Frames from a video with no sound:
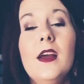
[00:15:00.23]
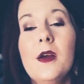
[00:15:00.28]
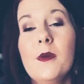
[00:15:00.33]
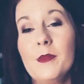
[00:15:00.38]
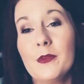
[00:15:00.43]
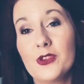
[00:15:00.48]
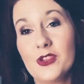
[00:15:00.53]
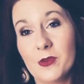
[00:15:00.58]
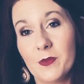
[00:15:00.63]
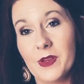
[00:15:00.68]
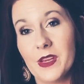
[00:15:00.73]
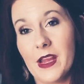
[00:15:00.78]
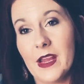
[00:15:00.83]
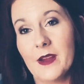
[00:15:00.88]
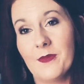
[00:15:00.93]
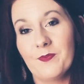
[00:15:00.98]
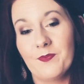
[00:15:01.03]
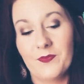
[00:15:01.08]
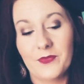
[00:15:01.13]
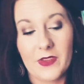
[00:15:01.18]
But Gemini,
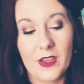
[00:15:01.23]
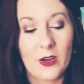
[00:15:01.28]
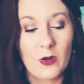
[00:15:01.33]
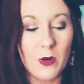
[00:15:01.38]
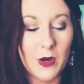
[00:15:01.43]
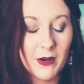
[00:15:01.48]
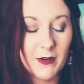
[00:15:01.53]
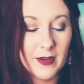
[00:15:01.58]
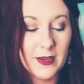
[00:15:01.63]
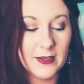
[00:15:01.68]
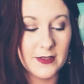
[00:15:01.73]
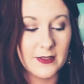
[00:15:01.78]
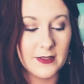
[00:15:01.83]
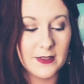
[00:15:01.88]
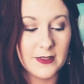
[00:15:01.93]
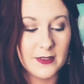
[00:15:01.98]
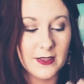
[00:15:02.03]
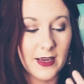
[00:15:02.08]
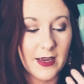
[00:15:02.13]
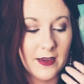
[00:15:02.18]

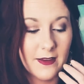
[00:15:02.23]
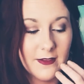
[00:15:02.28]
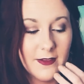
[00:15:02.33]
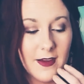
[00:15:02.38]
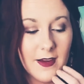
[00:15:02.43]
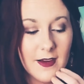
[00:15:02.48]
Aquarius, and